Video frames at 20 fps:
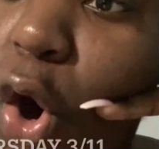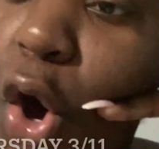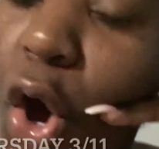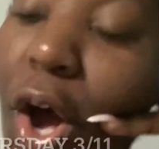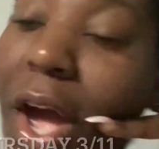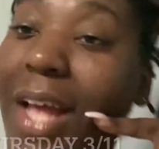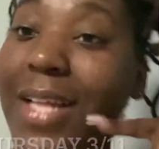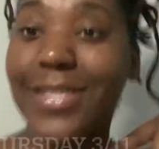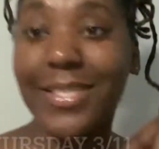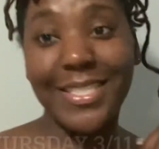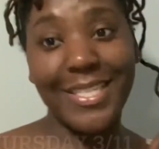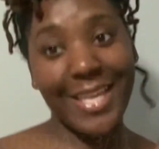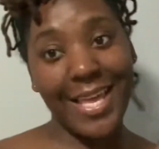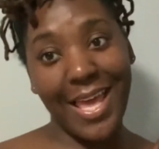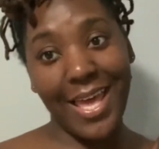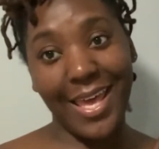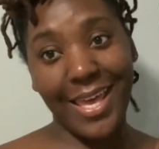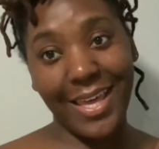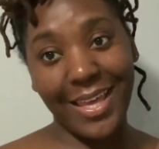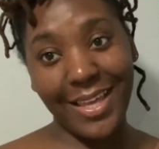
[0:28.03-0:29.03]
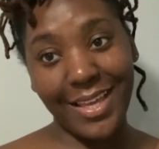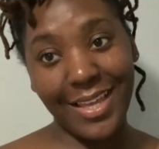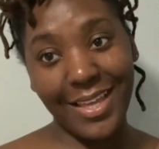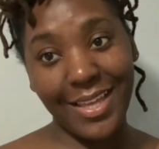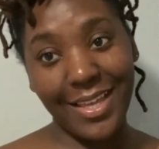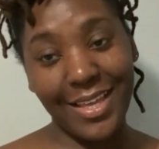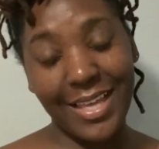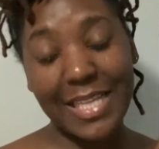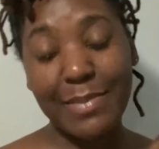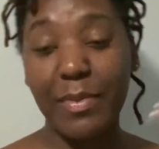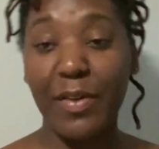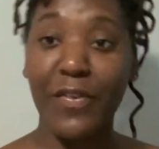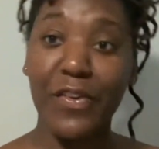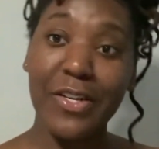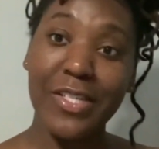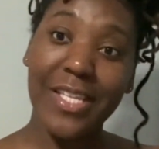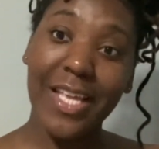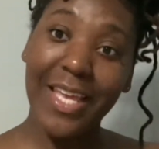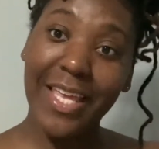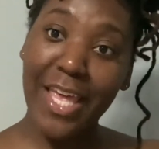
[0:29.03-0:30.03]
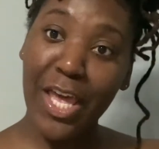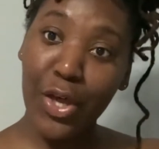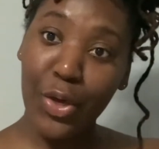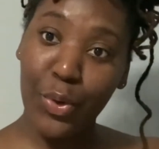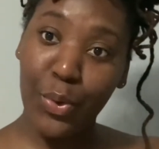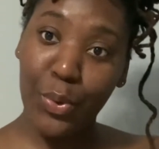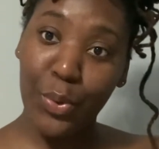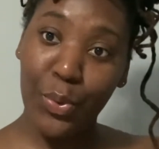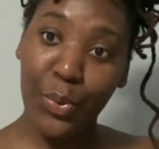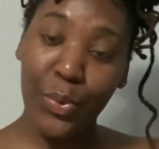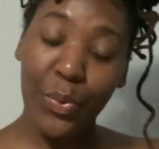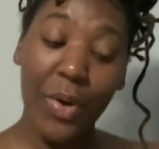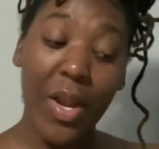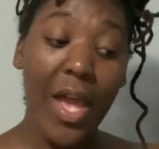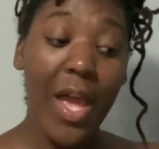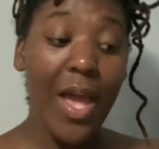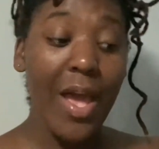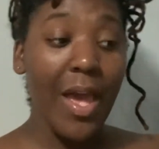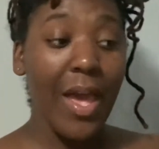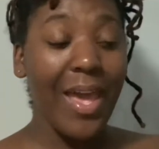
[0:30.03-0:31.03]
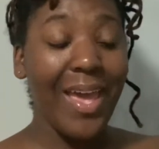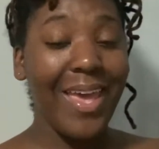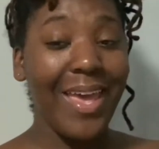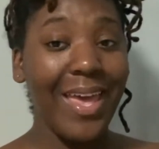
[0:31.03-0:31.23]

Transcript: And today is my first day in Cancun,